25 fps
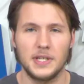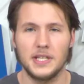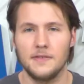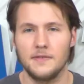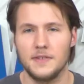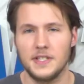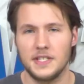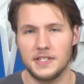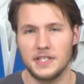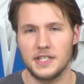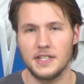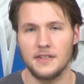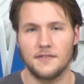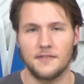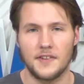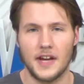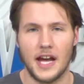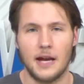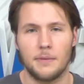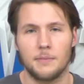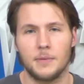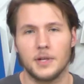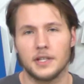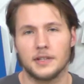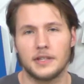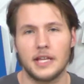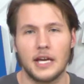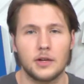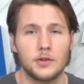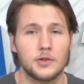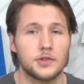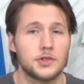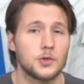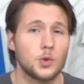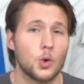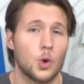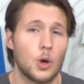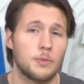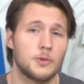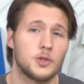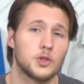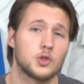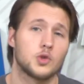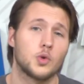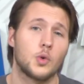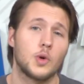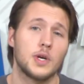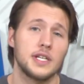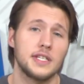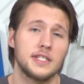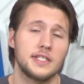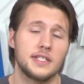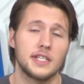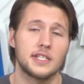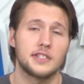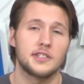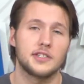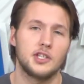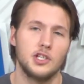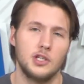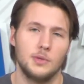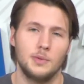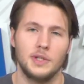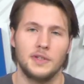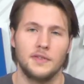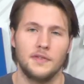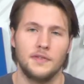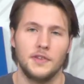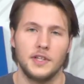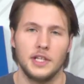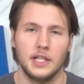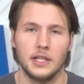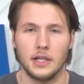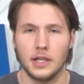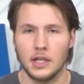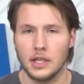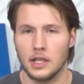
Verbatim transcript: PVC fabric that'll store up to 26 cubic feet.